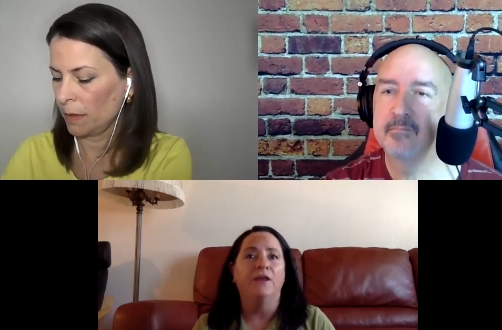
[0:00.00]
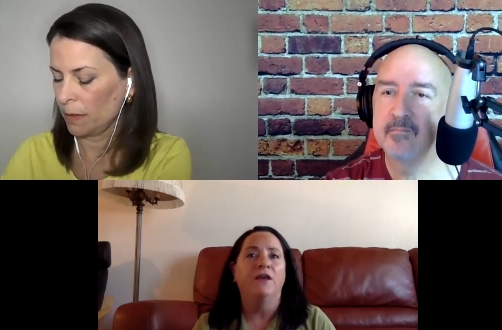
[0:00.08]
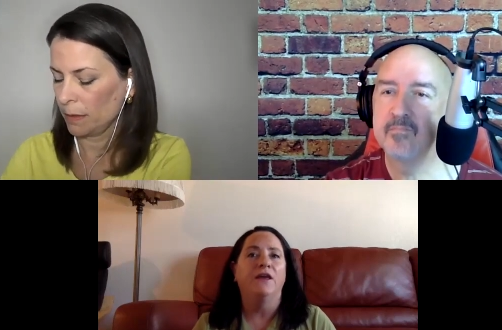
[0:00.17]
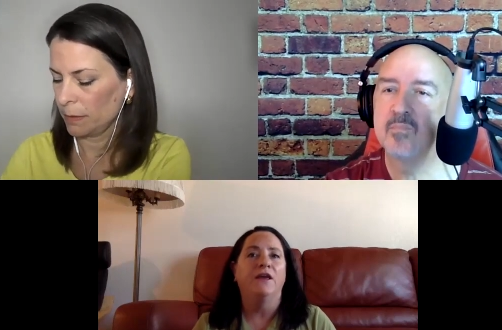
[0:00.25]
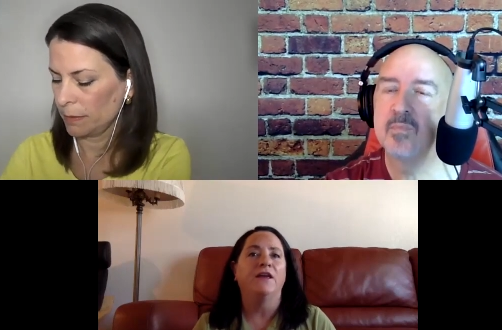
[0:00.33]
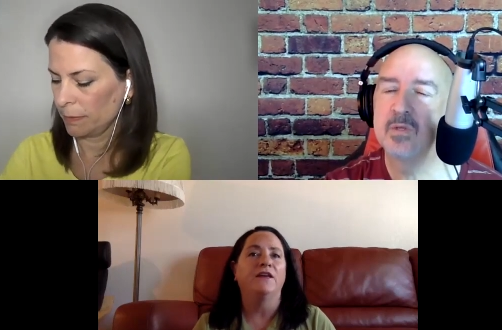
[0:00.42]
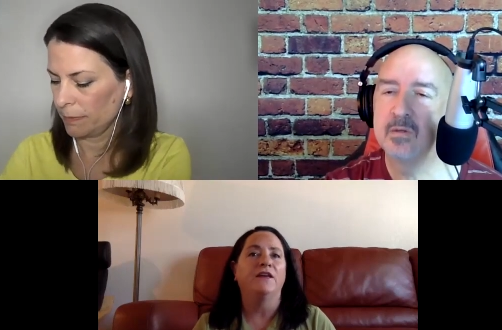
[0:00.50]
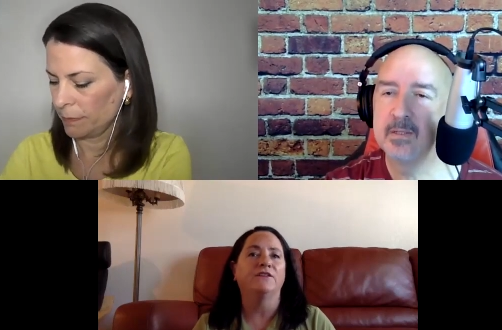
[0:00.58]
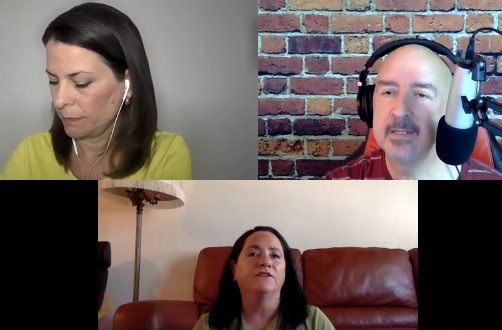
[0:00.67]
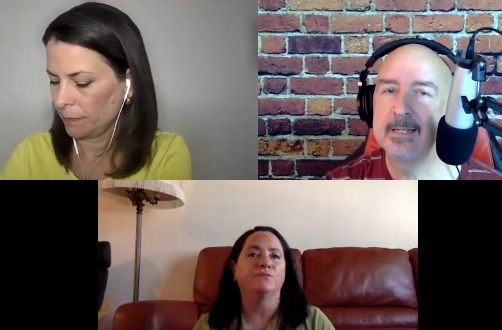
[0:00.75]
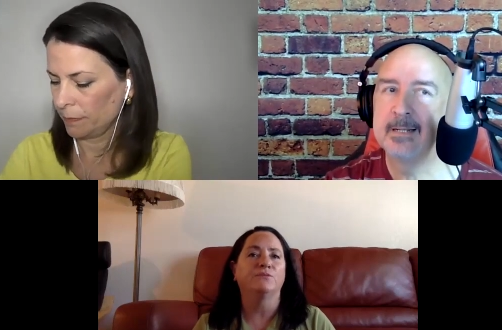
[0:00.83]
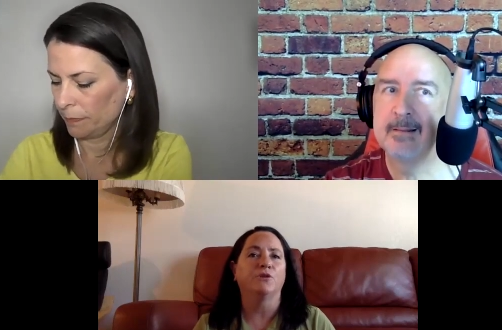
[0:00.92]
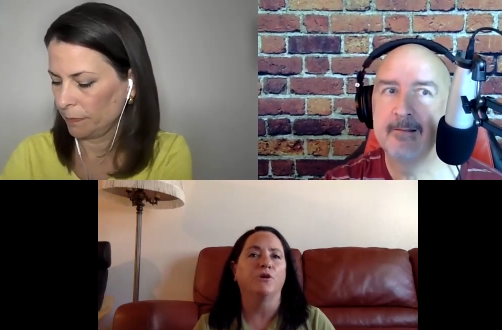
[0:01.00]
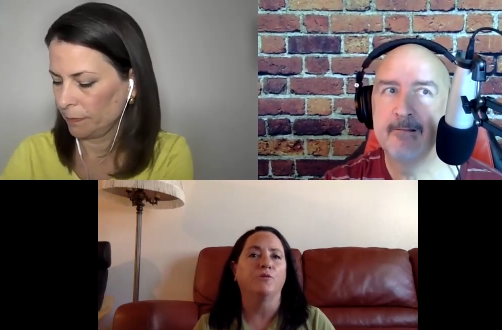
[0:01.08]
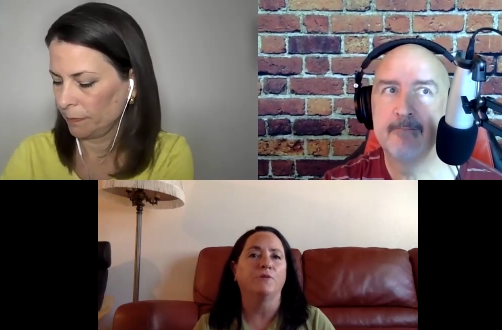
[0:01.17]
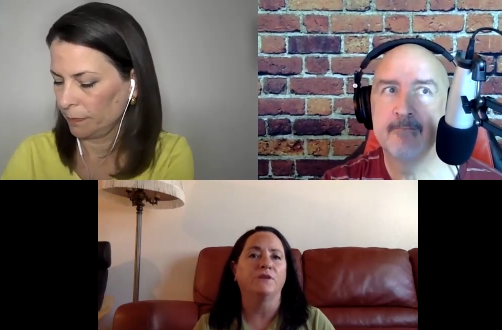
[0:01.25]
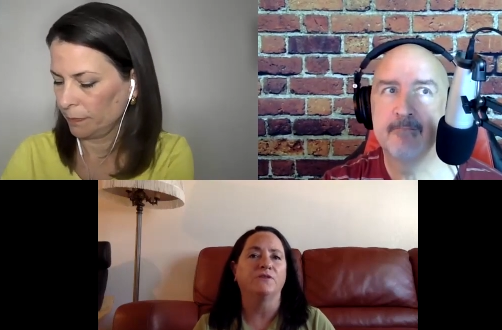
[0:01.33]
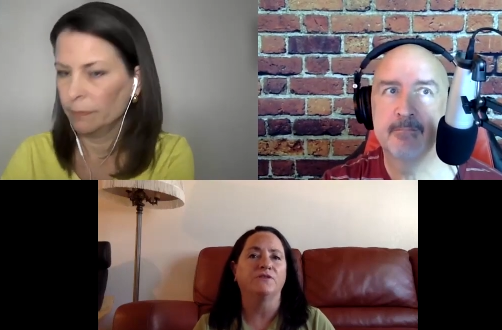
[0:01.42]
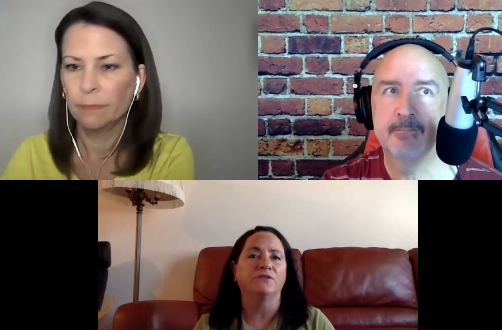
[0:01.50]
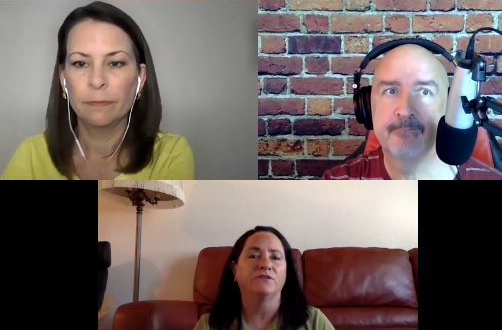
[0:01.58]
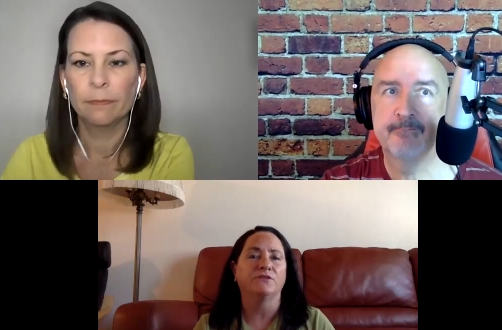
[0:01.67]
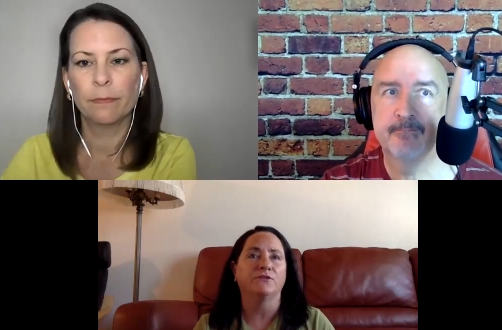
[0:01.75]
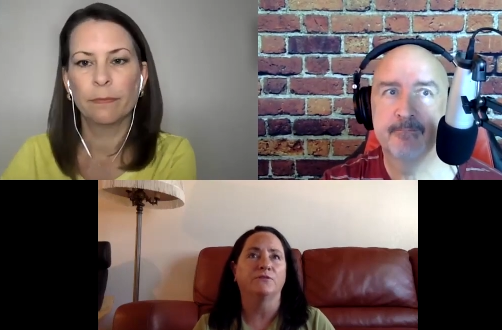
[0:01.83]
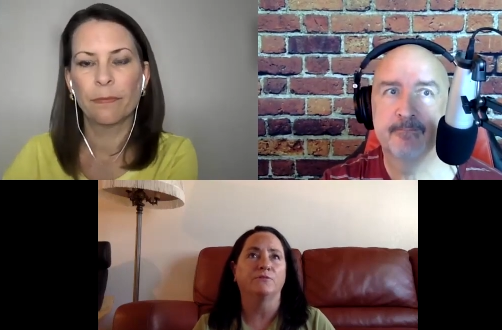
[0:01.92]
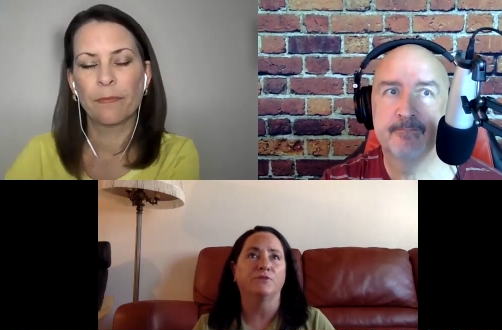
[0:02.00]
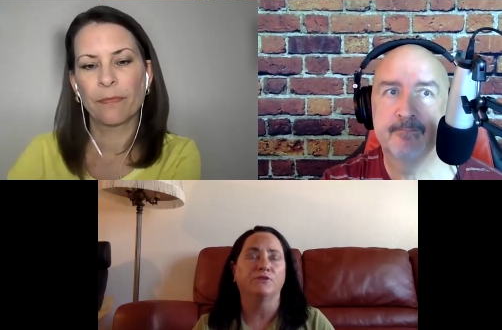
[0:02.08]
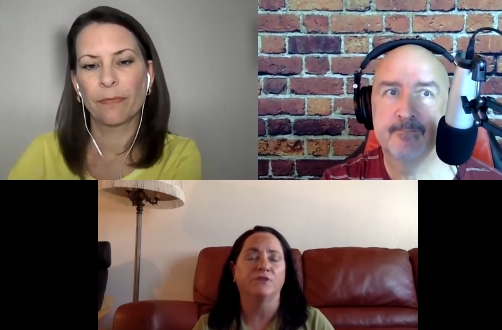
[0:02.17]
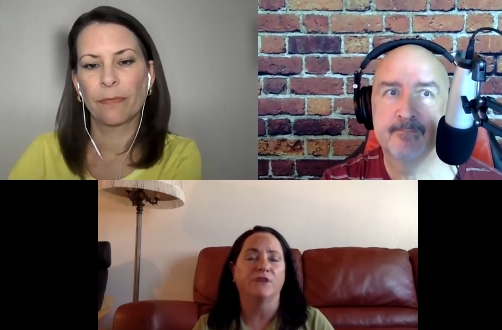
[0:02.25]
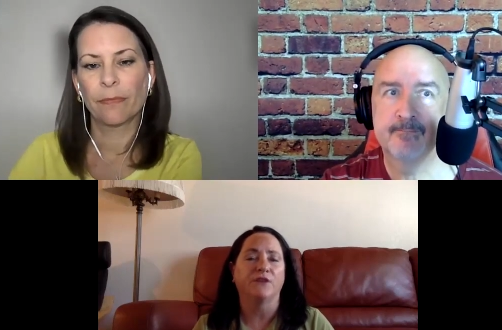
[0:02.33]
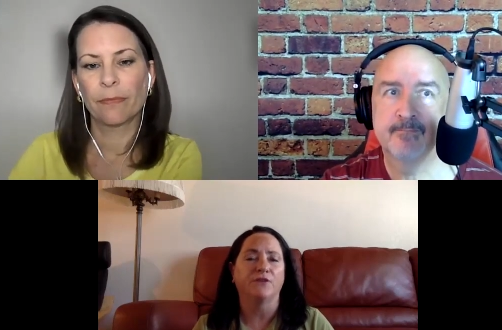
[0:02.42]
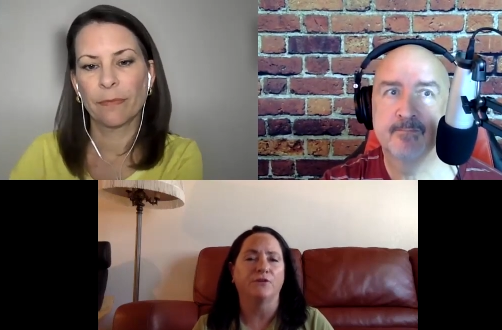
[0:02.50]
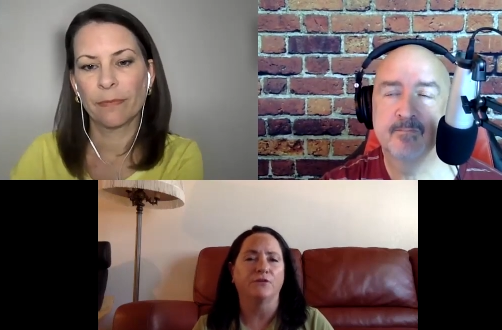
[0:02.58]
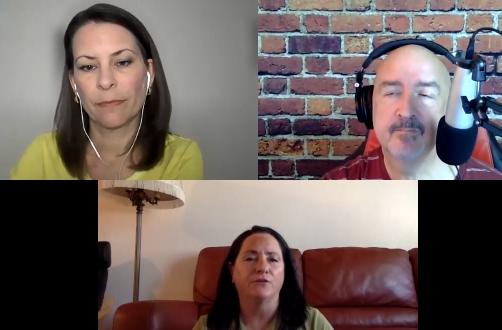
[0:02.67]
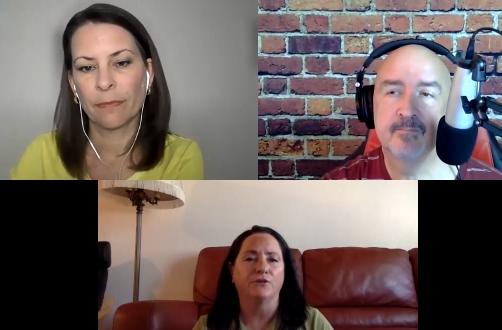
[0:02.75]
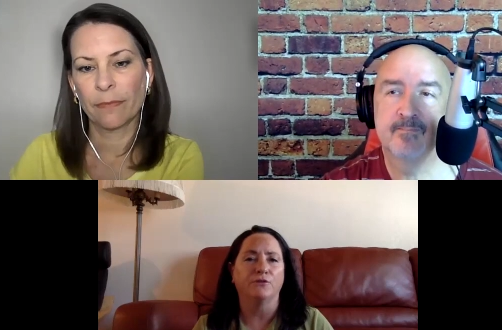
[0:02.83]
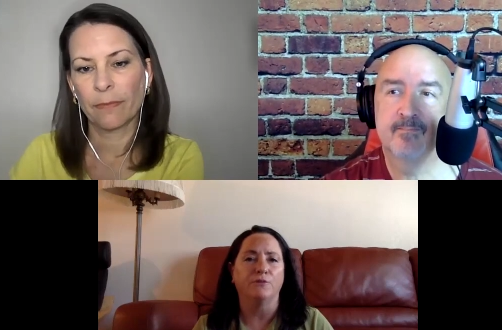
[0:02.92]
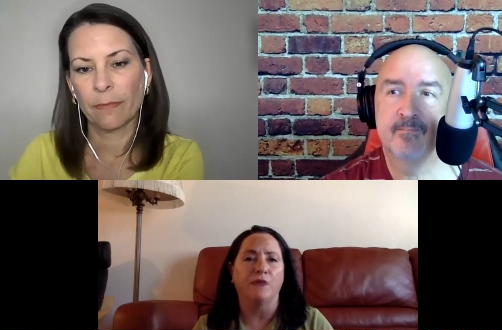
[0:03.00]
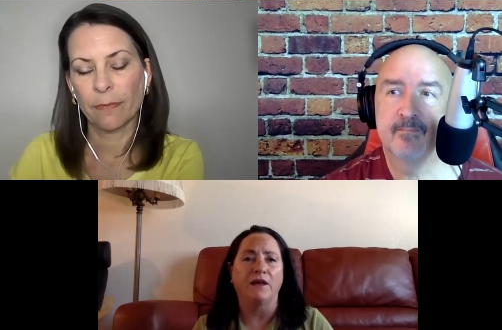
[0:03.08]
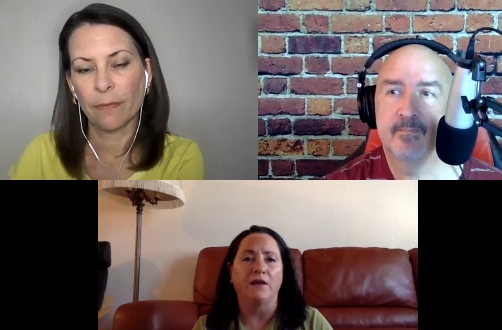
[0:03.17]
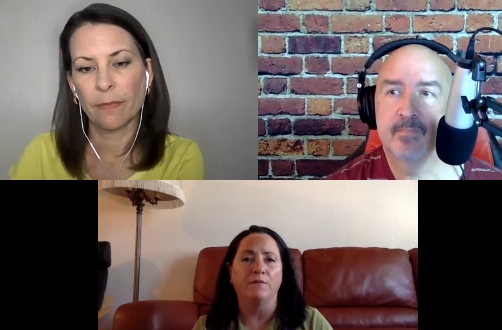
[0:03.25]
Speaker 1: And we're hoping to put together little bi-